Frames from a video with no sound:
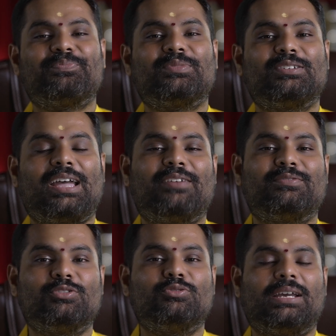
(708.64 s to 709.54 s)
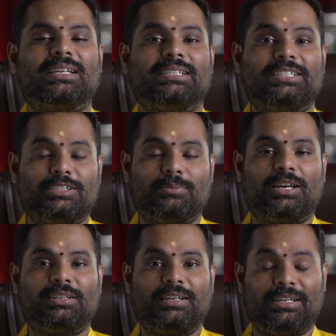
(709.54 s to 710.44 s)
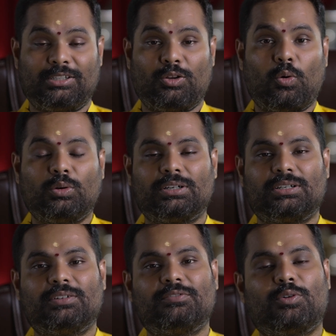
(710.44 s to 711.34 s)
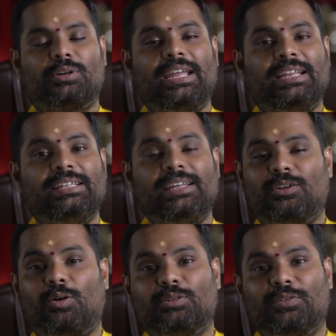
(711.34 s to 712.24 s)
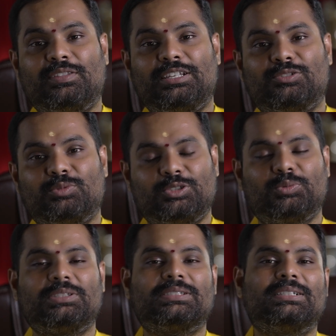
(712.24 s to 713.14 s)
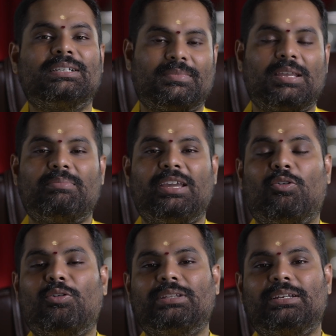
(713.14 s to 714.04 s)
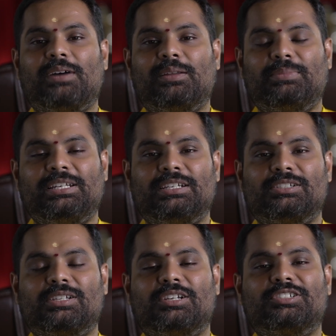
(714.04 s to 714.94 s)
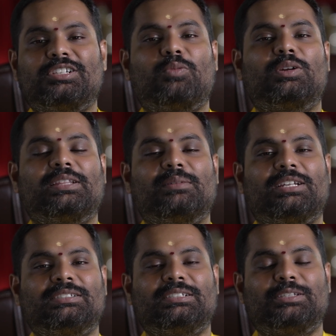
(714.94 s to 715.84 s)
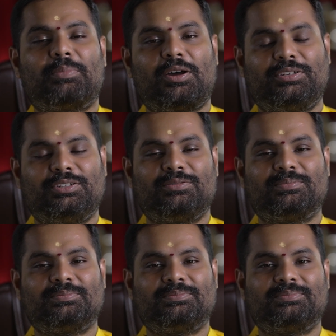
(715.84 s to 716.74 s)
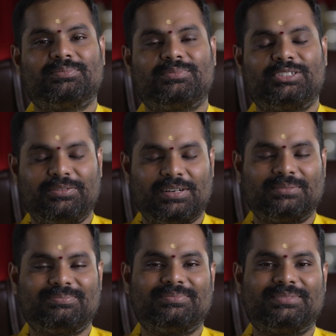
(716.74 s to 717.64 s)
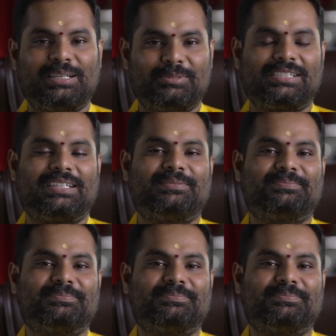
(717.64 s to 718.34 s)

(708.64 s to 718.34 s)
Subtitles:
to have you as a Yajamana, as an owner for any and all of these rituals. May all the divine beings shower their blessings upon you. Shiva. Namaste.